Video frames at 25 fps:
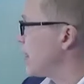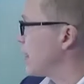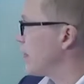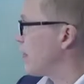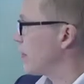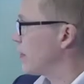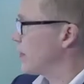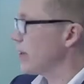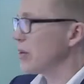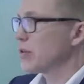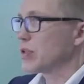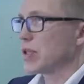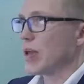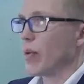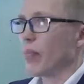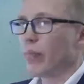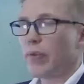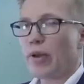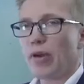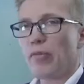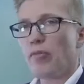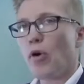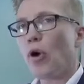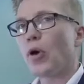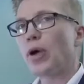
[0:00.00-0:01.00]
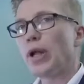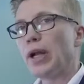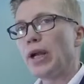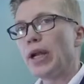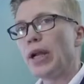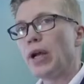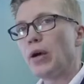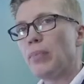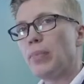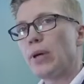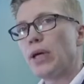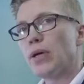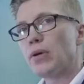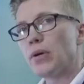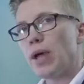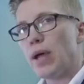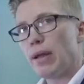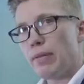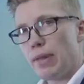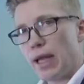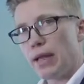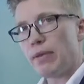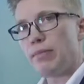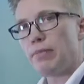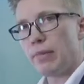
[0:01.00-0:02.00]
me that there's something wrong in here. Because
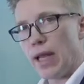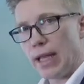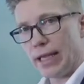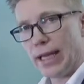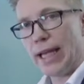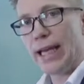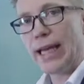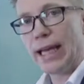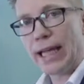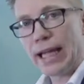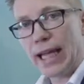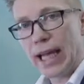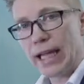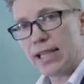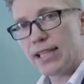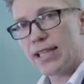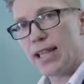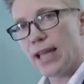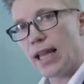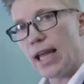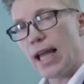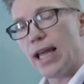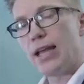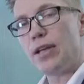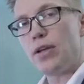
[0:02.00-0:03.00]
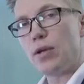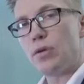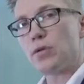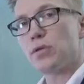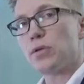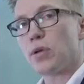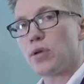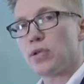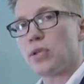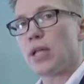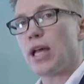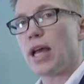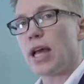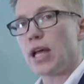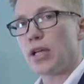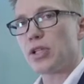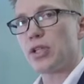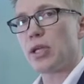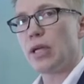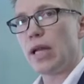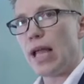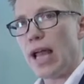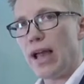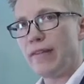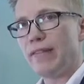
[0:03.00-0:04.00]
that, that indicates that end users are
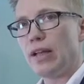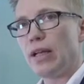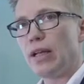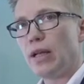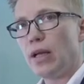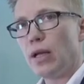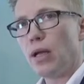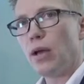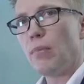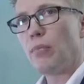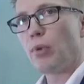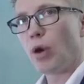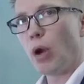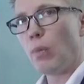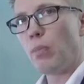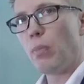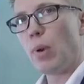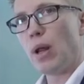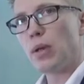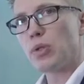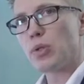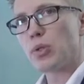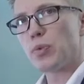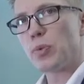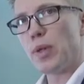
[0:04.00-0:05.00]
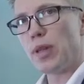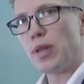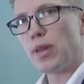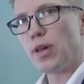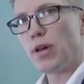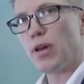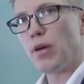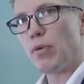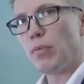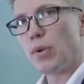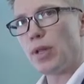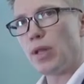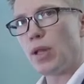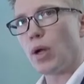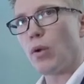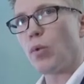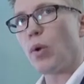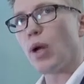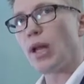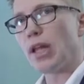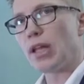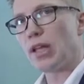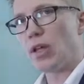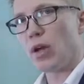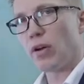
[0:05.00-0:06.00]
actually having problems with the, with the
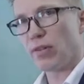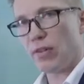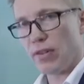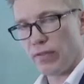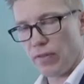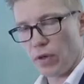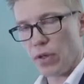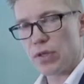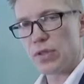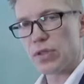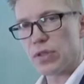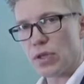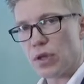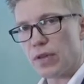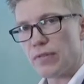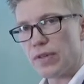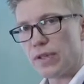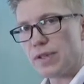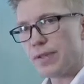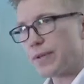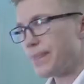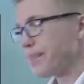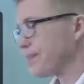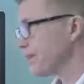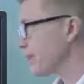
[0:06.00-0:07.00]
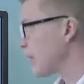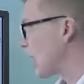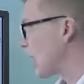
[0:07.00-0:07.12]
quality of the voice service.